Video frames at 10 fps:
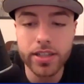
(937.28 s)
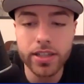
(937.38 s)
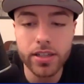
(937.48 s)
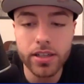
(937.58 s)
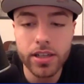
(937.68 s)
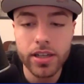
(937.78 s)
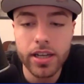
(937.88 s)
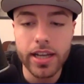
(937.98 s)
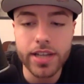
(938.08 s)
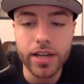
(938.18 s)
And
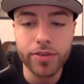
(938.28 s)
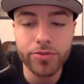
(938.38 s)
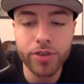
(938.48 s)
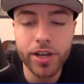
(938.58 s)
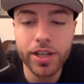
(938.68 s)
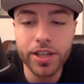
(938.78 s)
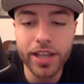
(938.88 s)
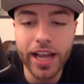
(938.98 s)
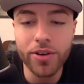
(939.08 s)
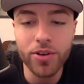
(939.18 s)
it's kind of funny
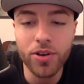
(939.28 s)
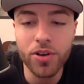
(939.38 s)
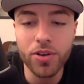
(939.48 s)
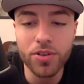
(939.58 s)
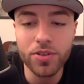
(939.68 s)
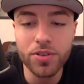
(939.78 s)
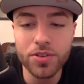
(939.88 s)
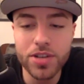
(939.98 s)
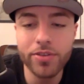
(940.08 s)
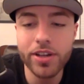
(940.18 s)
how it all,
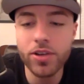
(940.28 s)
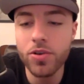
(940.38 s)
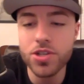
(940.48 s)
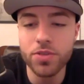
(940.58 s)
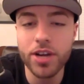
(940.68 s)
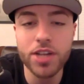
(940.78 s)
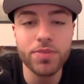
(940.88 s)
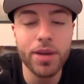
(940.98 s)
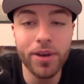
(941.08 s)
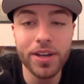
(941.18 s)
so everything always surrounds
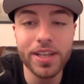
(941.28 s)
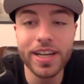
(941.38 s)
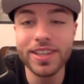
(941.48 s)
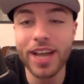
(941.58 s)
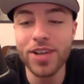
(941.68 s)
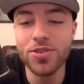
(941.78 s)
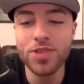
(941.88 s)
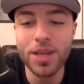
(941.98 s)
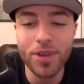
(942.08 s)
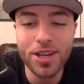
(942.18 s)
by money. And I do
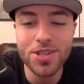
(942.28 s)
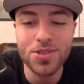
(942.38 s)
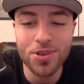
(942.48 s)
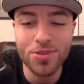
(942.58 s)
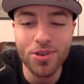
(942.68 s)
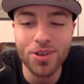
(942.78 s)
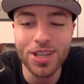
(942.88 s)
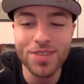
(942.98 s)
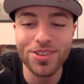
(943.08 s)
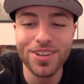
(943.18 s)
think money is the root of all
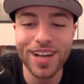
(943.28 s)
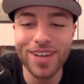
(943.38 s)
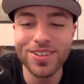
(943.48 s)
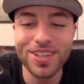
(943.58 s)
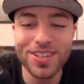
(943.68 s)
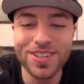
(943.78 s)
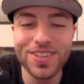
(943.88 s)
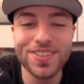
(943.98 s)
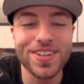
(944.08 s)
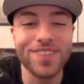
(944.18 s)
evil. I really
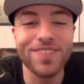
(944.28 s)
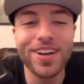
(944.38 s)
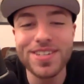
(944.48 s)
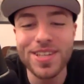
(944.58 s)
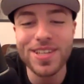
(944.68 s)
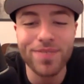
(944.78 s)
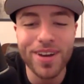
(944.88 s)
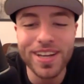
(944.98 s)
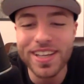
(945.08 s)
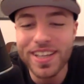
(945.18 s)
do. So married to the
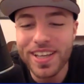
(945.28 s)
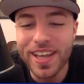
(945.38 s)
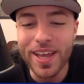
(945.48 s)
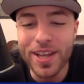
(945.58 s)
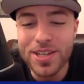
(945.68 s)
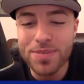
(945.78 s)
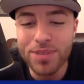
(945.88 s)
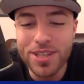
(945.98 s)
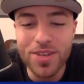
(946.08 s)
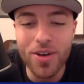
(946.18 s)
money, explain
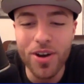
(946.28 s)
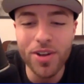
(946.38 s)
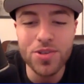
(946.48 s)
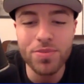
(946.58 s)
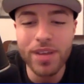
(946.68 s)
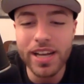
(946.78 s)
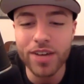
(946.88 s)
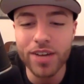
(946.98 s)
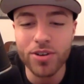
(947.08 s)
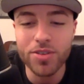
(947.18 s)
to the audience who may not
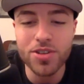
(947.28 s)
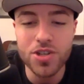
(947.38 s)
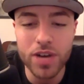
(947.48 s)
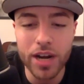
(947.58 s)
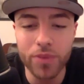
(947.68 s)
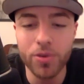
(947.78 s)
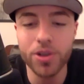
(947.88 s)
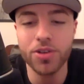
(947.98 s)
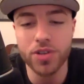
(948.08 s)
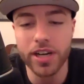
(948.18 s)
have heard this track, what
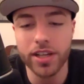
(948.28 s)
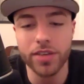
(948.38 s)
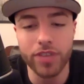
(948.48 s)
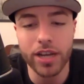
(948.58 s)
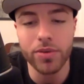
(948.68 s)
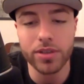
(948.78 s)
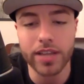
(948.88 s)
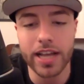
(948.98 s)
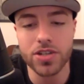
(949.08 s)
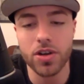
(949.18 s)
you're trying to convey with
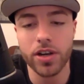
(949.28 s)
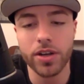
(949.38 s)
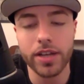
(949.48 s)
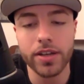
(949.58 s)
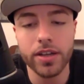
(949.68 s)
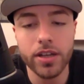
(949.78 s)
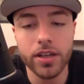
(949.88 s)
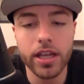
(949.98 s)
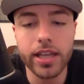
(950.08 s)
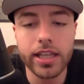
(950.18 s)
that song and
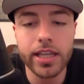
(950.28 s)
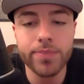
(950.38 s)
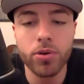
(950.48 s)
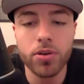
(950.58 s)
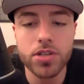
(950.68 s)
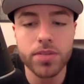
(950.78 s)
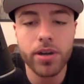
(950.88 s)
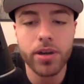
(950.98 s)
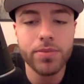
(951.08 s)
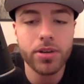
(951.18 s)
the importance of
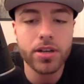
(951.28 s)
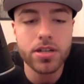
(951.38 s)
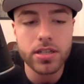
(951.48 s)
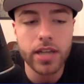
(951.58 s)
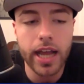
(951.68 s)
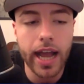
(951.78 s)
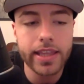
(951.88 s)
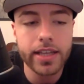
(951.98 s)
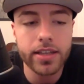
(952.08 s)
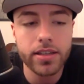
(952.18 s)
money, because I
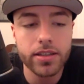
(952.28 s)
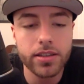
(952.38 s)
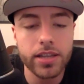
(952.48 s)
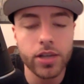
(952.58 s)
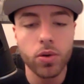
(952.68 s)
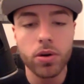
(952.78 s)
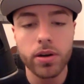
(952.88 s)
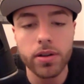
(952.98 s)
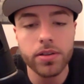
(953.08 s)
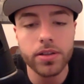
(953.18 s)
think in order
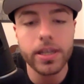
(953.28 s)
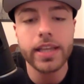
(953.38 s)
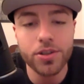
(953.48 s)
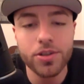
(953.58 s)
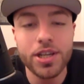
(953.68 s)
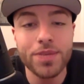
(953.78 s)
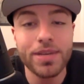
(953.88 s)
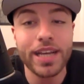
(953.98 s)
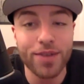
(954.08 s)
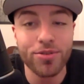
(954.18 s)
to, you need to be
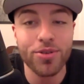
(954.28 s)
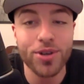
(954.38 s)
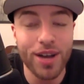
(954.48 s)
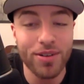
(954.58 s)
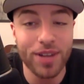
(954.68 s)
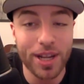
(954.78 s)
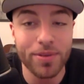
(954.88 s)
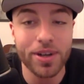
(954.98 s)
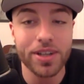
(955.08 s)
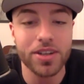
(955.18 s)
careful when you have a lot of
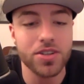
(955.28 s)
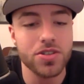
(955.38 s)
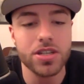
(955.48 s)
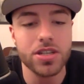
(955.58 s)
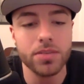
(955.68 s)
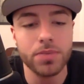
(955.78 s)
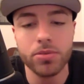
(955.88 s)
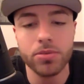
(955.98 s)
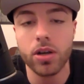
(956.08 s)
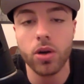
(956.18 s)
money, because you see people
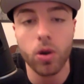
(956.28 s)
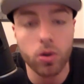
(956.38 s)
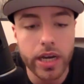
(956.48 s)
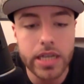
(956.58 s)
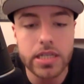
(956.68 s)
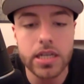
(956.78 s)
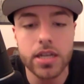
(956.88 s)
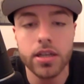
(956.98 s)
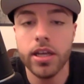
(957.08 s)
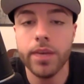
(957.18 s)
could go crazy,
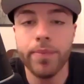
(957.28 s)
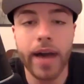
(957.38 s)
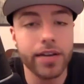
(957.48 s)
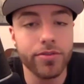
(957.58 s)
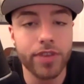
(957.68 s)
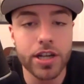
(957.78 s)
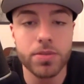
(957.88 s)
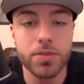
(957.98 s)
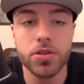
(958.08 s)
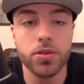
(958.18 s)
bad
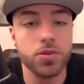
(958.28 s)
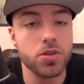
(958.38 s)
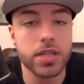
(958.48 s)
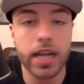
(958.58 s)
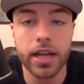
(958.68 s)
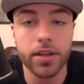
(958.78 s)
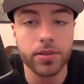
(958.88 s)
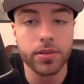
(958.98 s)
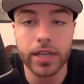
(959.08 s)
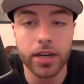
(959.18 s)
investments, or they're just not,
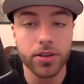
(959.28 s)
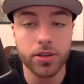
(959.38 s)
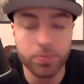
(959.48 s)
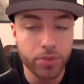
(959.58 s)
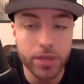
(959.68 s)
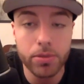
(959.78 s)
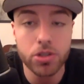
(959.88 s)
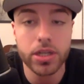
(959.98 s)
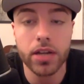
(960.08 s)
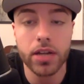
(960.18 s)
they're pretty much
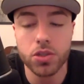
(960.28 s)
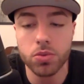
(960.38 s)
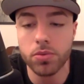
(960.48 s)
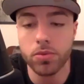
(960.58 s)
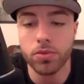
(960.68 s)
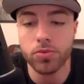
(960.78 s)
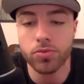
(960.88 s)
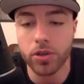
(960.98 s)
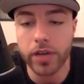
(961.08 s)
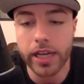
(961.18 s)
careless with
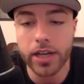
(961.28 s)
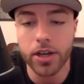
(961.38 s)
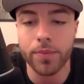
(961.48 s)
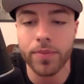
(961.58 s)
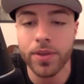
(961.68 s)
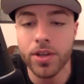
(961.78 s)
their income.